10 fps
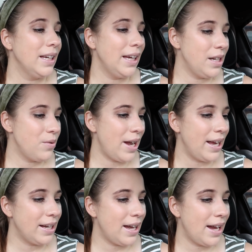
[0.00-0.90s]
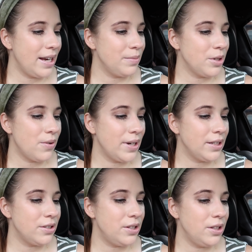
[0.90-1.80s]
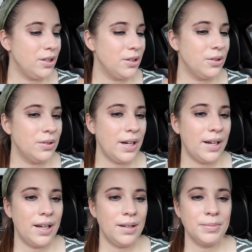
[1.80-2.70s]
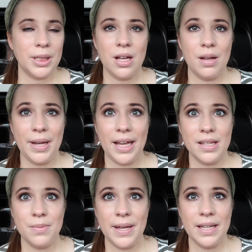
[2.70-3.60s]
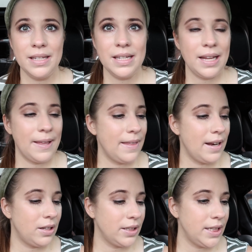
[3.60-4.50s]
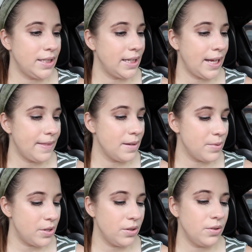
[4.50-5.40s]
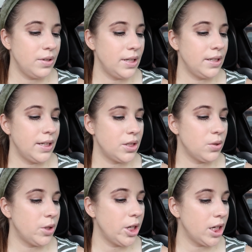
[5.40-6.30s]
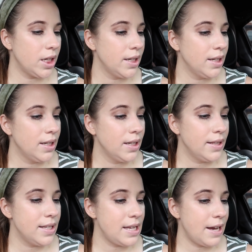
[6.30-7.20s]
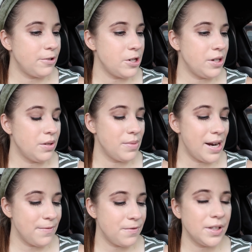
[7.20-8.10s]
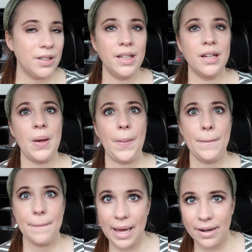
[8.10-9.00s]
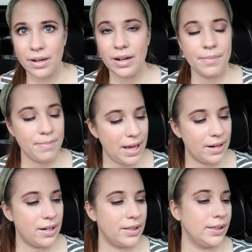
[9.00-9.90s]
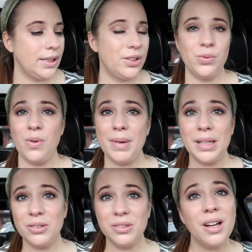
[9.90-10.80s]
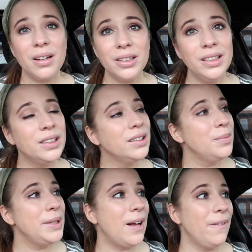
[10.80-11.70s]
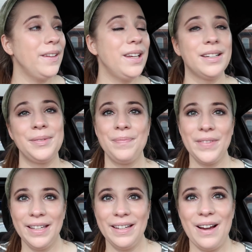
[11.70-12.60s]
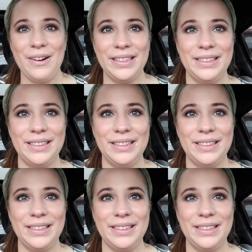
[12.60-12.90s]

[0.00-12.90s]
anyway, I am going to call my husband, and then I'll need to get them soon and get to work this afternoon, but I'm feeling better and better. I just want my little daughter to be healthy. All